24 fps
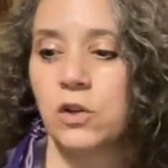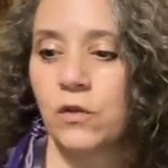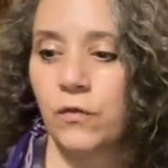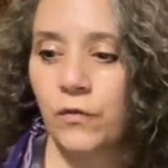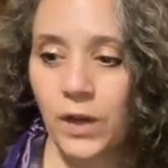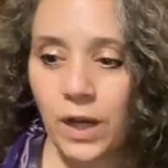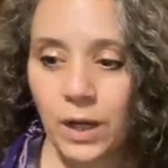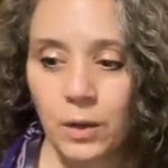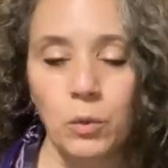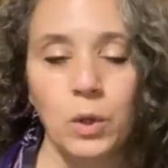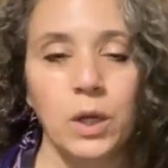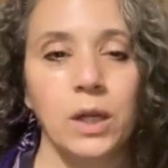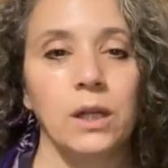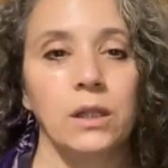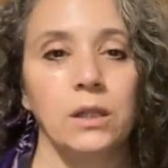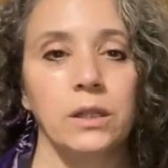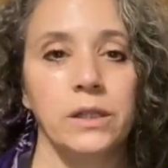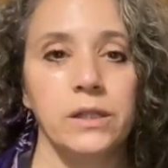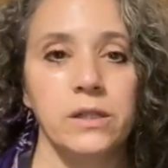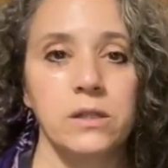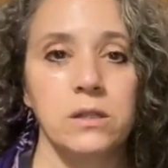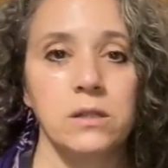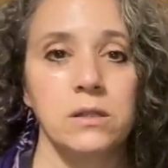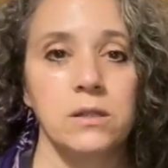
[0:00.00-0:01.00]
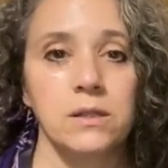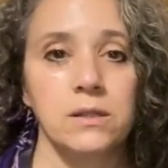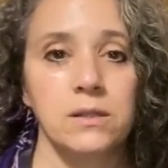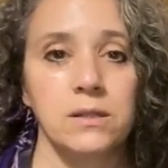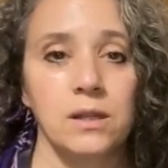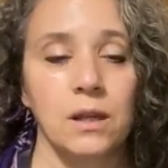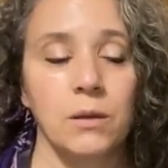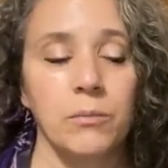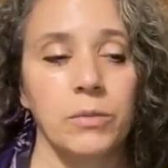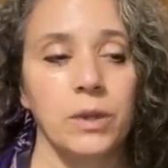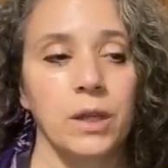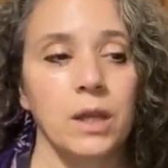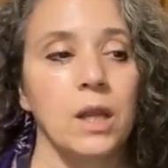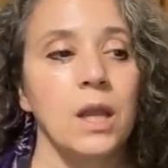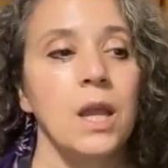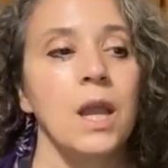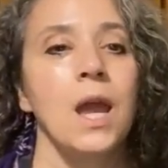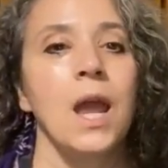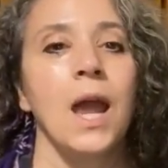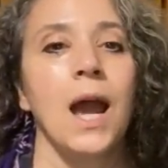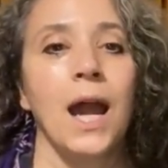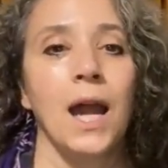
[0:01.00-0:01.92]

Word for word: If I want to listen to something,